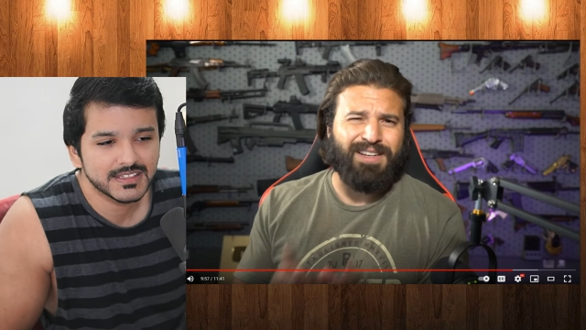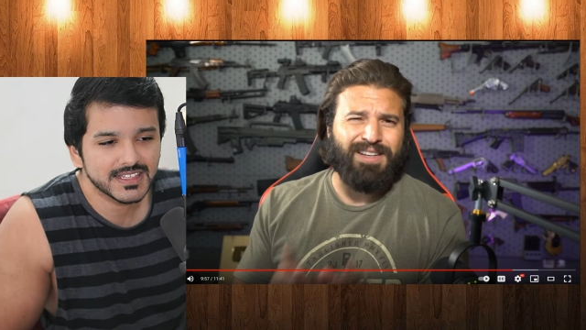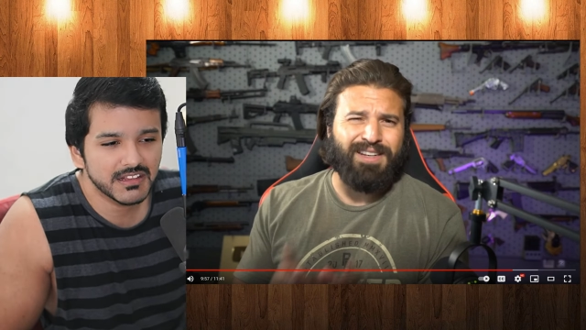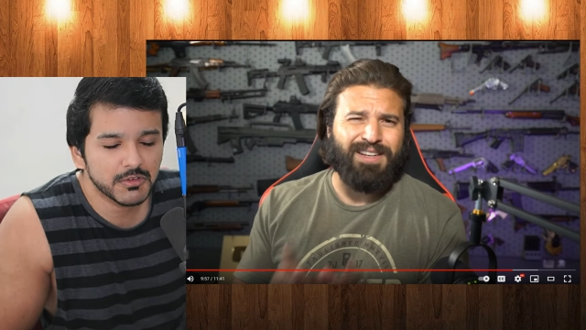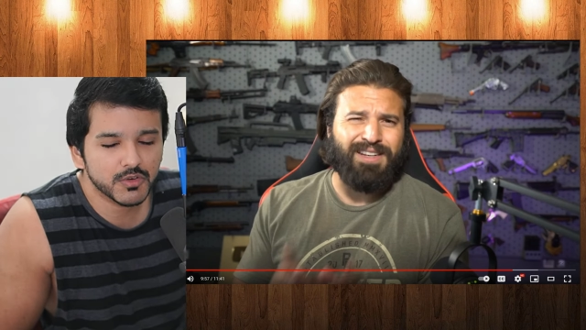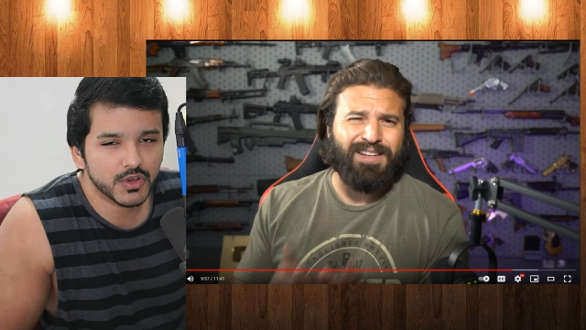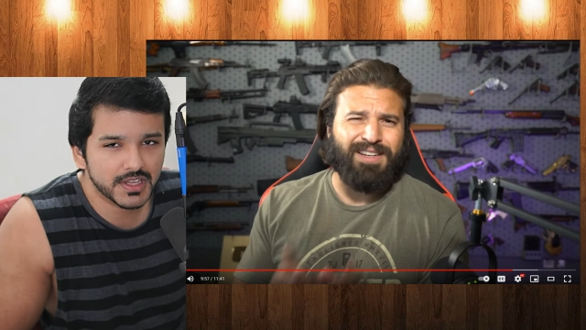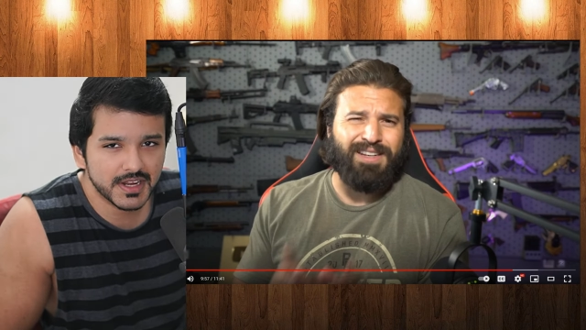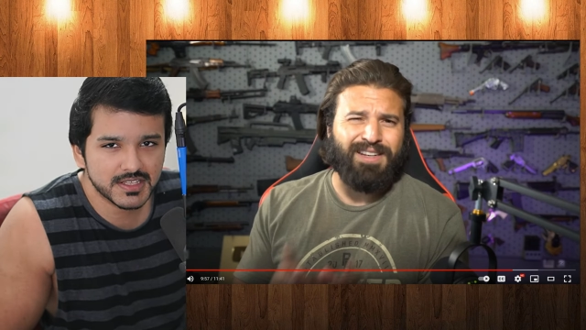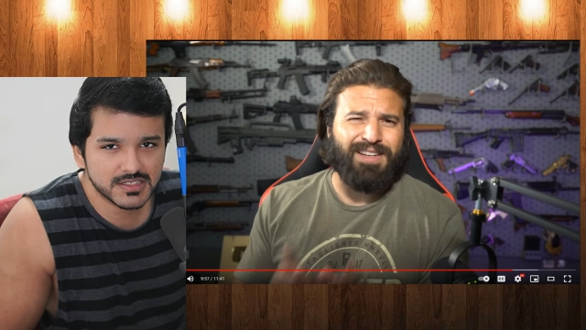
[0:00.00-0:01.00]
Speaker 1: The level of
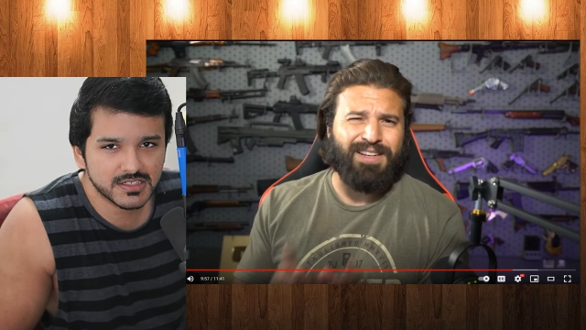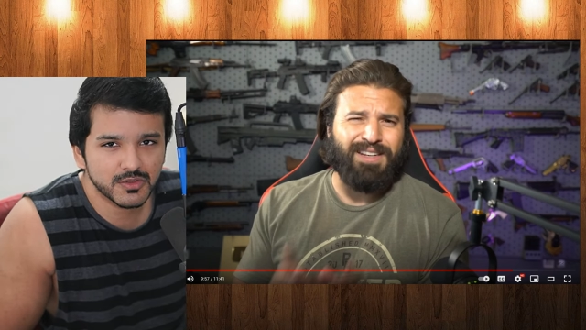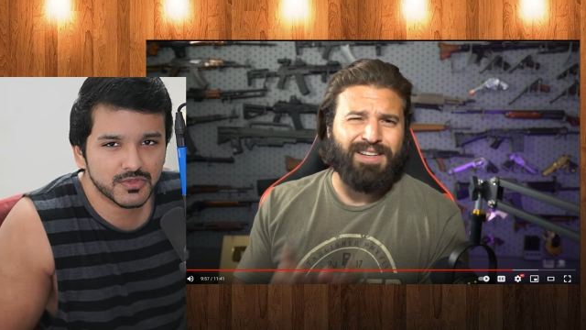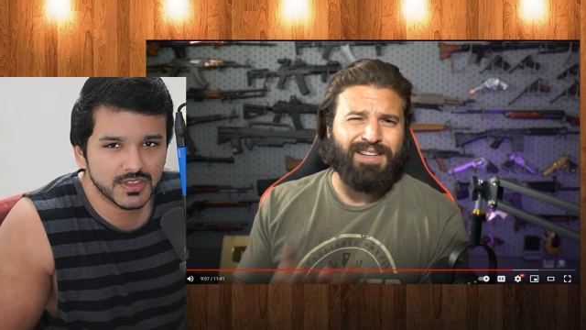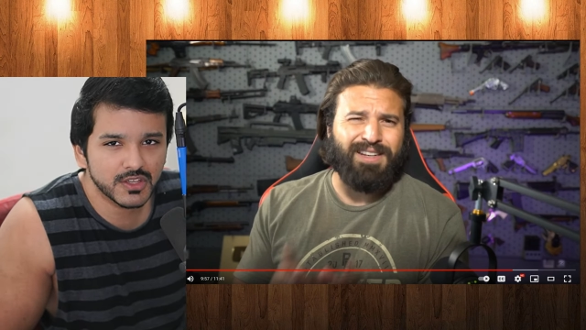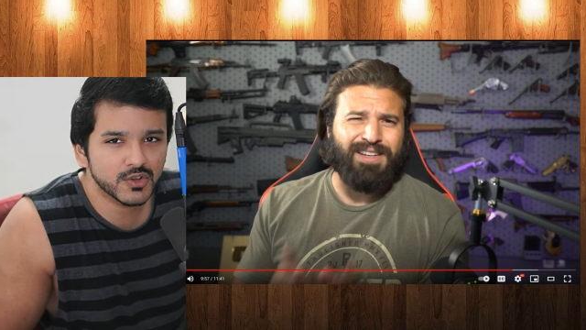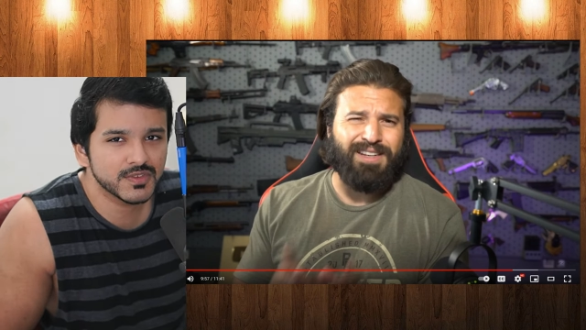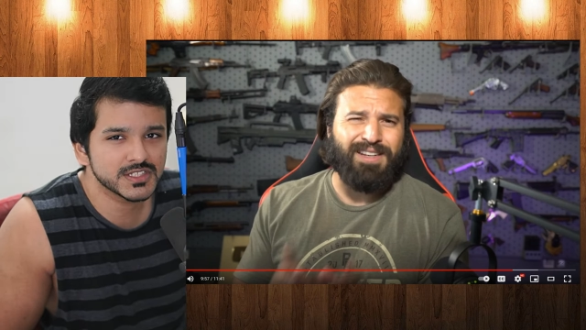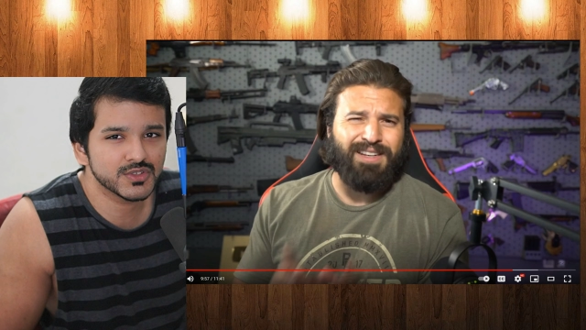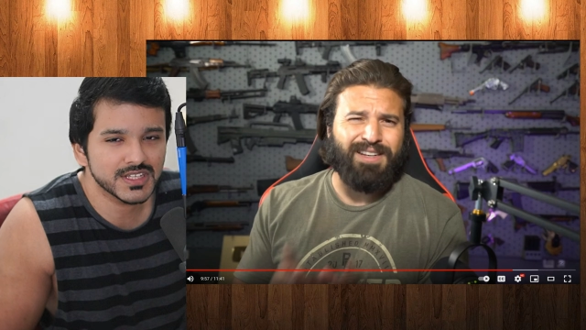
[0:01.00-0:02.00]
organization you think
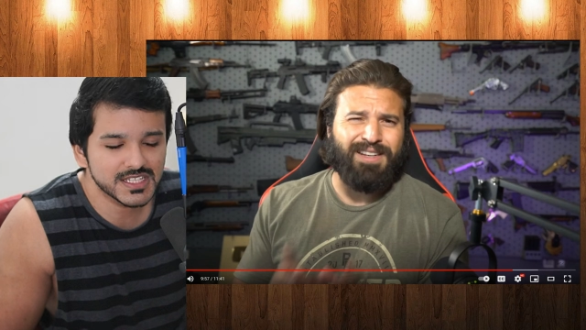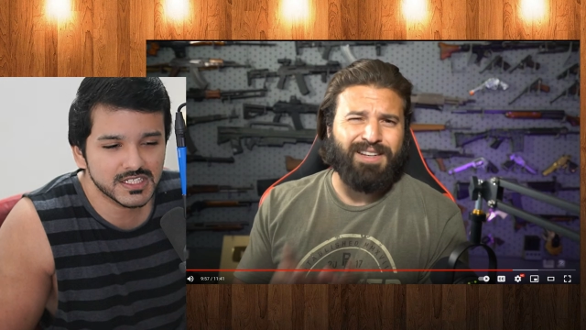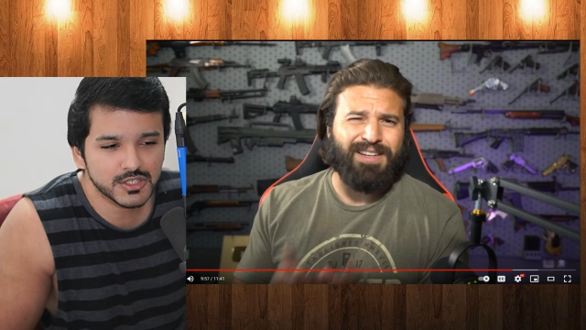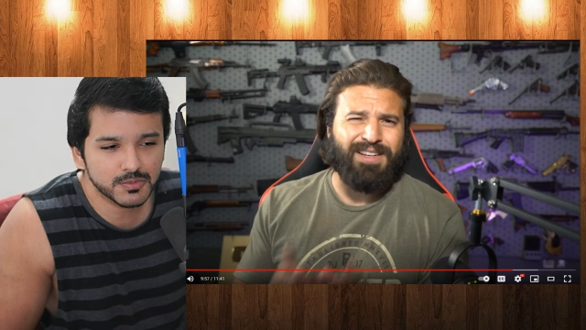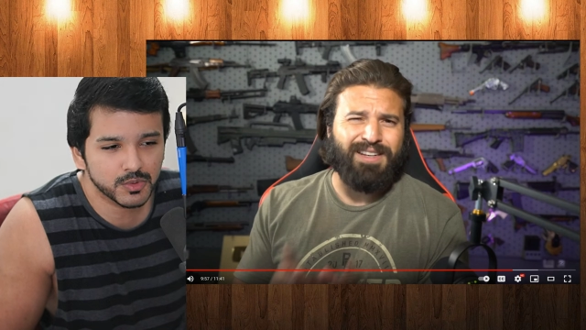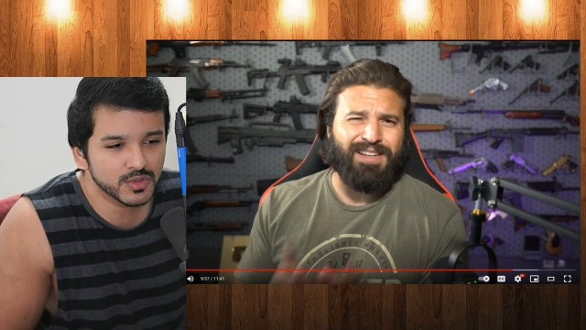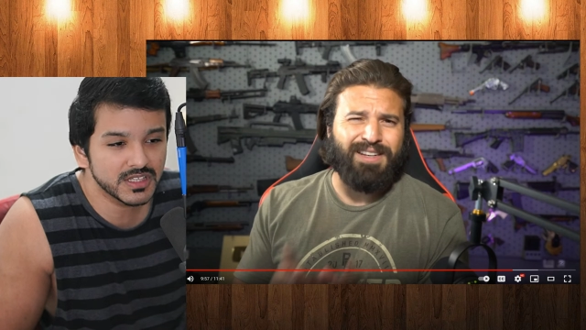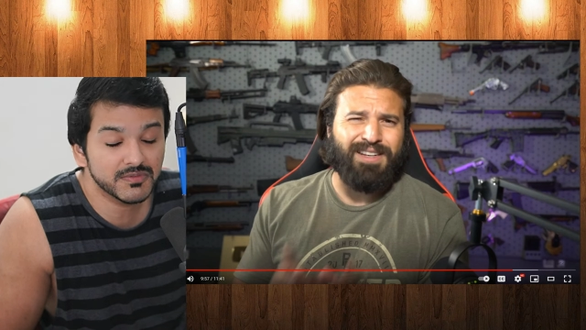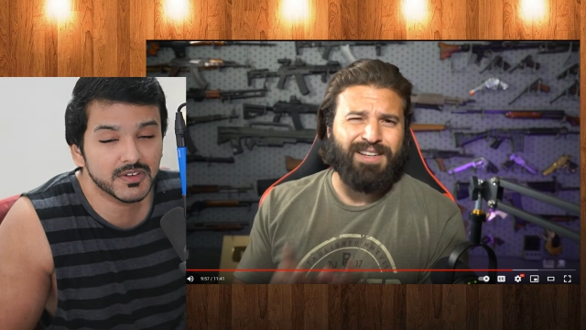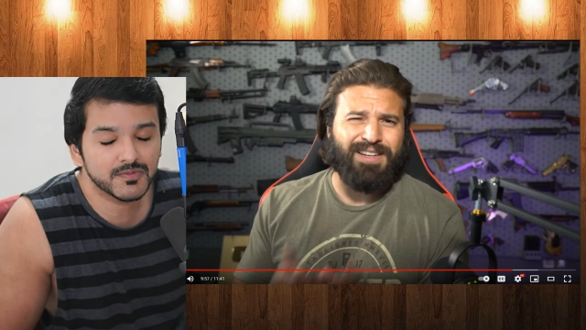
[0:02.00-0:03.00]
of is not easy to pull
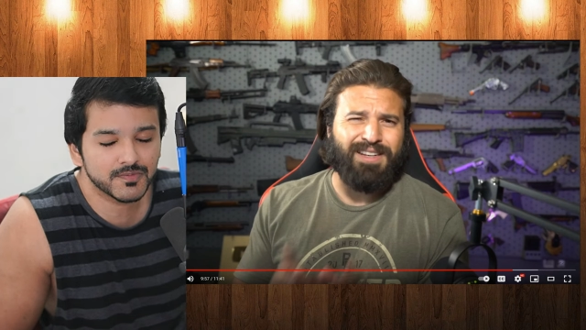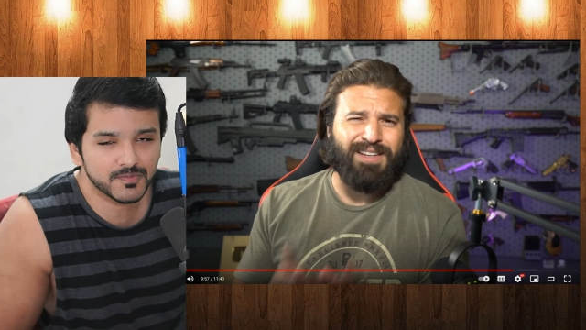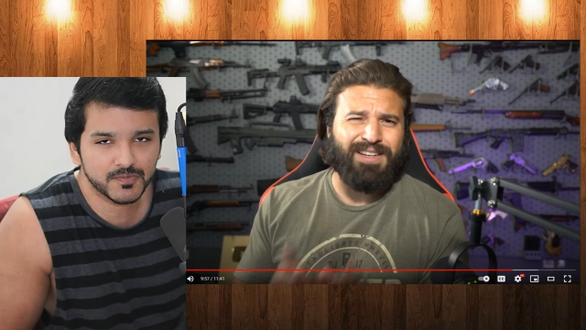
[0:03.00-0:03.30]
even